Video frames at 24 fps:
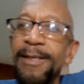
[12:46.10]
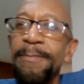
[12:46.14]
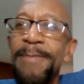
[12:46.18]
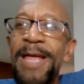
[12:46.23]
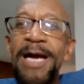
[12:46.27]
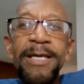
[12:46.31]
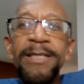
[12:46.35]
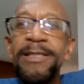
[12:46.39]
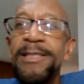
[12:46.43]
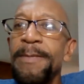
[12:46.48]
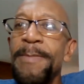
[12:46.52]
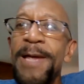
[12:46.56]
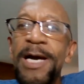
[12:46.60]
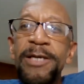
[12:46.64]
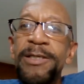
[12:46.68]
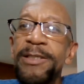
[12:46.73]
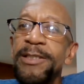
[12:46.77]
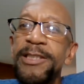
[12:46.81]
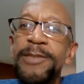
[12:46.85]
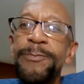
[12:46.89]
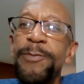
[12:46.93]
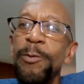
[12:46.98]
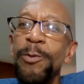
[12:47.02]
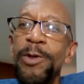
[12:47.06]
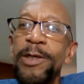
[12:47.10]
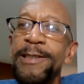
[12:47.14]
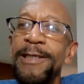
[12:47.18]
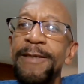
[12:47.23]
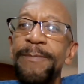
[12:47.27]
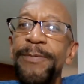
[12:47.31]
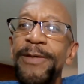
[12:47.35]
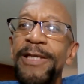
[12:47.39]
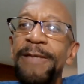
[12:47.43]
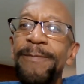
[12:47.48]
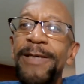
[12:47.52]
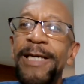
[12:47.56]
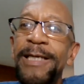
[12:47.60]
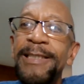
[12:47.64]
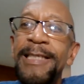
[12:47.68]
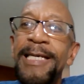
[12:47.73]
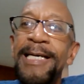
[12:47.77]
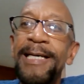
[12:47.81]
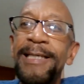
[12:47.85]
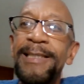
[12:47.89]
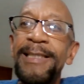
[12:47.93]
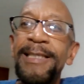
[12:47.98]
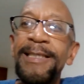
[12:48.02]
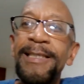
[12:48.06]
I'm not gonna dispute with the company, man.
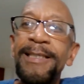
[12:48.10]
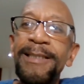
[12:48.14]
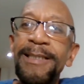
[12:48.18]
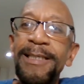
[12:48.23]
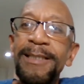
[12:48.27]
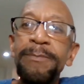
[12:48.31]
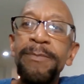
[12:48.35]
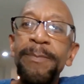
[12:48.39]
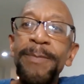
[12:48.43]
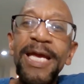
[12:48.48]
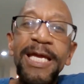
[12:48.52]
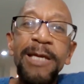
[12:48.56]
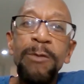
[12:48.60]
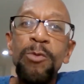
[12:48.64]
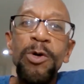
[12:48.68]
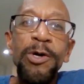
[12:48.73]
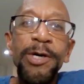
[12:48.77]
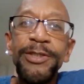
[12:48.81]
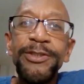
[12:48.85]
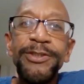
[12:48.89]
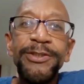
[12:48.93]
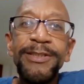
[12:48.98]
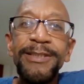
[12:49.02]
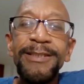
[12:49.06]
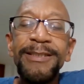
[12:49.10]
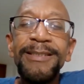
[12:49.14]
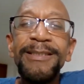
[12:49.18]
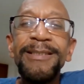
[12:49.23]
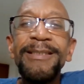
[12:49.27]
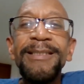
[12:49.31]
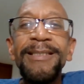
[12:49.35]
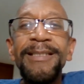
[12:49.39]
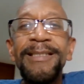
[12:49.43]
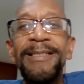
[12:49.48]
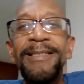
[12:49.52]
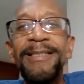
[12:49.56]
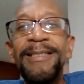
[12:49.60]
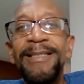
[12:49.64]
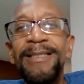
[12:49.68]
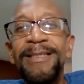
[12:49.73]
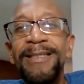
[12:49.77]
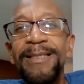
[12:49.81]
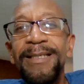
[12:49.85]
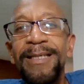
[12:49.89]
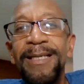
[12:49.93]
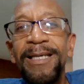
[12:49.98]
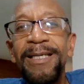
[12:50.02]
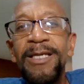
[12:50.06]
No. It'll make it worse.
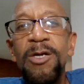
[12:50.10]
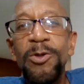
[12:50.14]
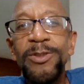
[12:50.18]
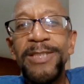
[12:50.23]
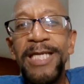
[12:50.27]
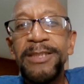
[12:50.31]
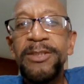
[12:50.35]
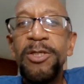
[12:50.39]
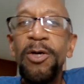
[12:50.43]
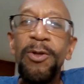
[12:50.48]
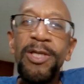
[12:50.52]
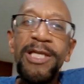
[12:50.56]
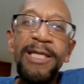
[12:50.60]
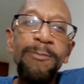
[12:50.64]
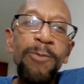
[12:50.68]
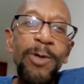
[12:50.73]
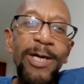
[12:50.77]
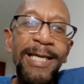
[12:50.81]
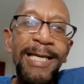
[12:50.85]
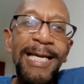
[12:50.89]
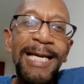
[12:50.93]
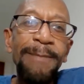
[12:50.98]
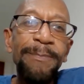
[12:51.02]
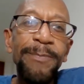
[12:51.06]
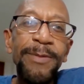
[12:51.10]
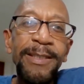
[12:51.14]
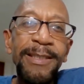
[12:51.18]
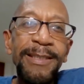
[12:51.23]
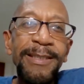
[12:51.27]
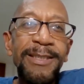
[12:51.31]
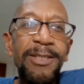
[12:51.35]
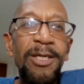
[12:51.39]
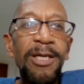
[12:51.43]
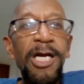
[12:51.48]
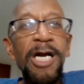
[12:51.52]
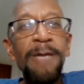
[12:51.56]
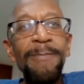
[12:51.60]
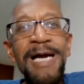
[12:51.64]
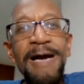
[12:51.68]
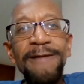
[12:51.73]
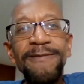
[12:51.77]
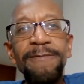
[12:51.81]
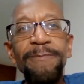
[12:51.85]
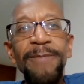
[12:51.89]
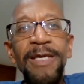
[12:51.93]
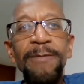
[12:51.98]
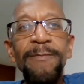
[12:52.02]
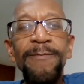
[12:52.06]
He knows I told him what happened. He's gonna come
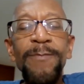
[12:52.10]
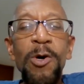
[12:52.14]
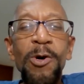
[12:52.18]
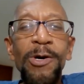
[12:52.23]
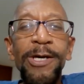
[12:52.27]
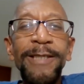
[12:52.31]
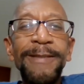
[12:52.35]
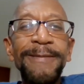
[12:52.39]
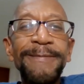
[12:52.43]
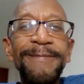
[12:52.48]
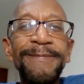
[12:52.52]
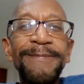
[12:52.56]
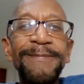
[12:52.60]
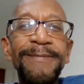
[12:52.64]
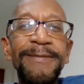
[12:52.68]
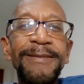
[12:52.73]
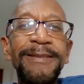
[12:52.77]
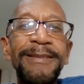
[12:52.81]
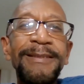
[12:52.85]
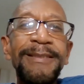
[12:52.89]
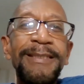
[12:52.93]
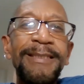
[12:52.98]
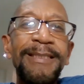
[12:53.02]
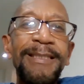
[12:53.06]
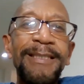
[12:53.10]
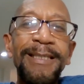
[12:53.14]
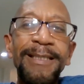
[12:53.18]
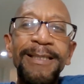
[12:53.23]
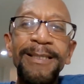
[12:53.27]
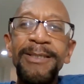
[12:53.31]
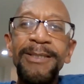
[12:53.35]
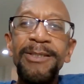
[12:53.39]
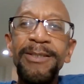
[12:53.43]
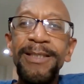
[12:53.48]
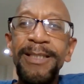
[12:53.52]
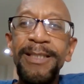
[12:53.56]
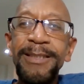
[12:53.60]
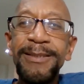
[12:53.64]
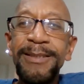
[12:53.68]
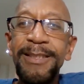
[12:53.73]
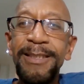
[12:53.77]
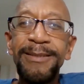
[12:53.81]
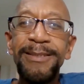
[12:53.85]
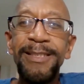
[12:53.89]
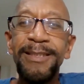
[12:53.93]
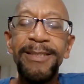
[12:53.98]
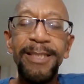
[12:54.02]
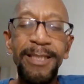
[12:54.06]
after me even more. You know, he's
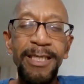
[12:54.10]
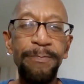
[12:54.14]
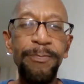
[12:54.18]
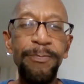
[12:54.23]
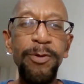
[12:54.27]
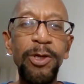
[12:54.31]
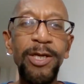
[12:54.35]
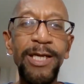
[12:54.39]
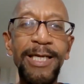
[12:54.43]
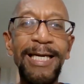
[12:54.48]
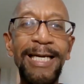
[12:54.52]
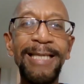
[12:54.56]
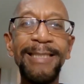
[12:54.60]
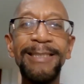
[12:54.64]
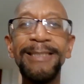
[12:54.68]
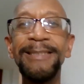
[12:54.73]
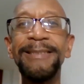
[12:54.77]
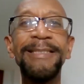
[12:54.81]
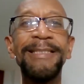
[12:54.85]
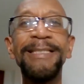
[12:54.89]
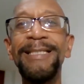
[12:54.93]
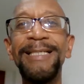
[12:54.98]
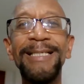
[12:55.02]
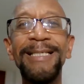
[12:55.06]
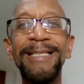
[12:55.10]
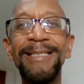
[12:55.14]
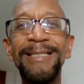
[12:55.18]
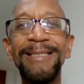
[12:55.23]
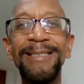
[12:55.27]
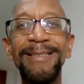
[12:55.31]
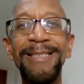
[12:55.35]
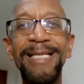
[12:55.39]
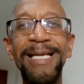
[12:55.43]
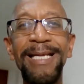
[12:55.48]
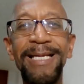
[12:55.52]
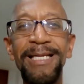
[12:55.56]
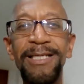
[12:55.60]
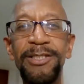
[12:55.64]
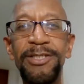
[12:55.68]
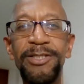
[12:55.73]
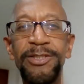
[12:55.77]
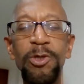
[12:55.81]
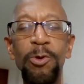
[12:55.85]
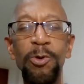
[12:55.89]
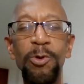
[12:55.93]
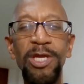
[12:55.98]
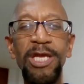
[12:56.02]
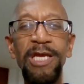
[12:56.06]
a computer guy. They can
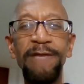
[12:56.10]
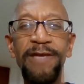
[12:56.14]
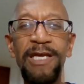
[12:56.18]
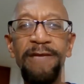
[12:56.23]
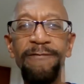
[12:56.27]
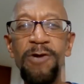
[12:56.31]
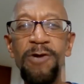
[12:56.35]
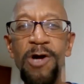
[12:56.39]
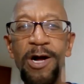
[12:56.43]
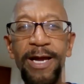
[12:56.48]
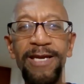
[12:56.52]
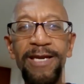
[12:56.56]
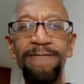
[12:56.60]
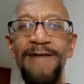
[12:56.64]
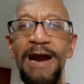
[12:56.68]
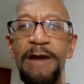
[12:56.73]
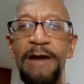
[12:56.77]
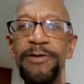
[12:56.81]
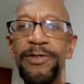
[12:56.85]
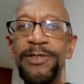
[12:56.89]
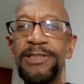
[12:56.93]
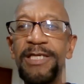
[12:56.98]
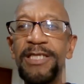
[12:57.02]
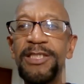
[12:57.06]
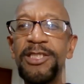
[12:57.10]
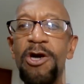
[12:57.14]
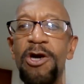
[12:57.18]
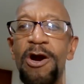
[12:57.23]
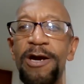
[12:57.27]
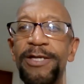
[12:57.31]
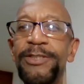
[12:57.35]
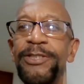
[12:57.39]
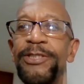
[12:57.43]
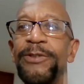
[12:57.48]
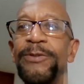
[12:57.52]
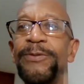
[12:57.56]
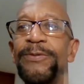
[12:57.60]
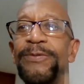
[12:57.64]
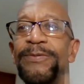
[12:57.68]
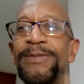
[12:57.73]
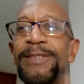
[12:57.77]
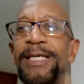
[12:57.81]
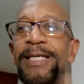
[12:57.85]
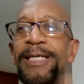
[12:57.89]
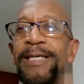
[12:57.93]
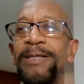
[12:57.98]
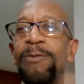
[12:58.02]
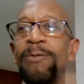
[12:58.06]
give you all kind of viruses. They target you.
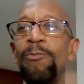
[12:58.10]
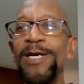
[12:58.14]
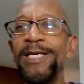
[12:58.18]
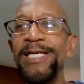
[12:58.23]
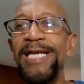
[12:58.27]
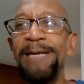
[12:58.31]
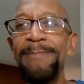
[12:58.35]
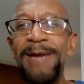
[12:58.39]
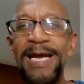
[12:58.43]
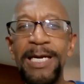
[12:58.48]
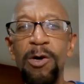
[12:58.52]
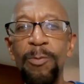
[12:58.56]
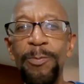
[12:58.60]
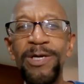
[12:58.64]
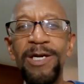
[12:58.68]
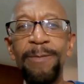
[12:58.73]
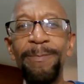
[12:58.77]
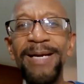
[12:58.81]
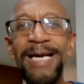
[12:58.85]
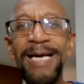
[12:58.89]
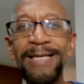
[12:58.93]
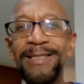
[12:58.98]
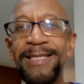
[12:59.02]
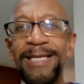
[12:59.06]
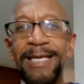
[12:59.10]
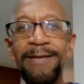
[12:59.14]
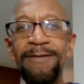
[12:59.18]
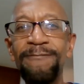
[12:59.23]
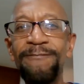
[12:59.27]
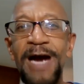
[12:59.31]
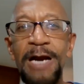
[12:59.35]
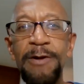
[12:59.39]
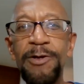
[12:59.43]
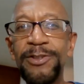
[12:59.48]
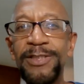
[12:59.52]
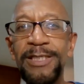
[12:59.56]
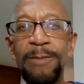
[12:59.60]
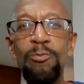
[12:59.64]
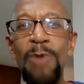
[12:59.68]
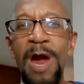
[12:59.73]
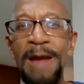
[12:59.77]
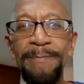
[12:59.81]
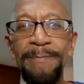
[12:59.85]
You know, one day I might open a bad virus and